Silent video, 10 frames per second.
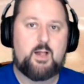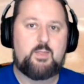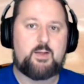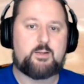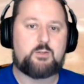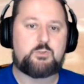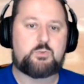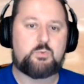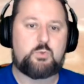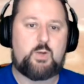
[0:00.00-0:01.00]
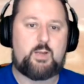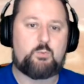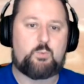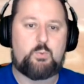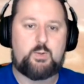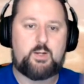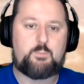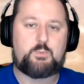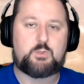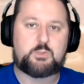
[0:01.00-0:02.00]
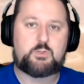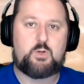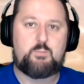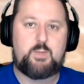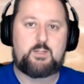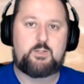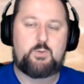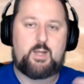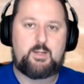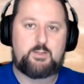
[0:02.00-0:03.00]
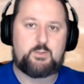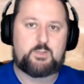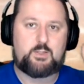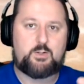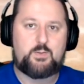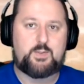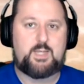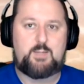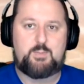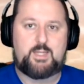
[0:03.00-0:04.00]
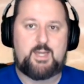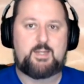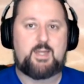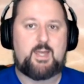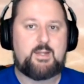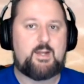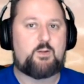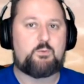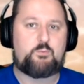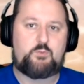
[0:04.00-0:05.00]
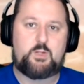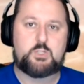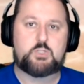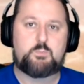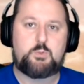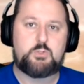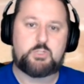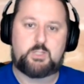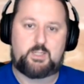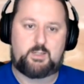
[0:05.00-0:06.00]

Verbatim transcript: That goes through and will bring up your start menu and then you click on the game again and i will finish pushing it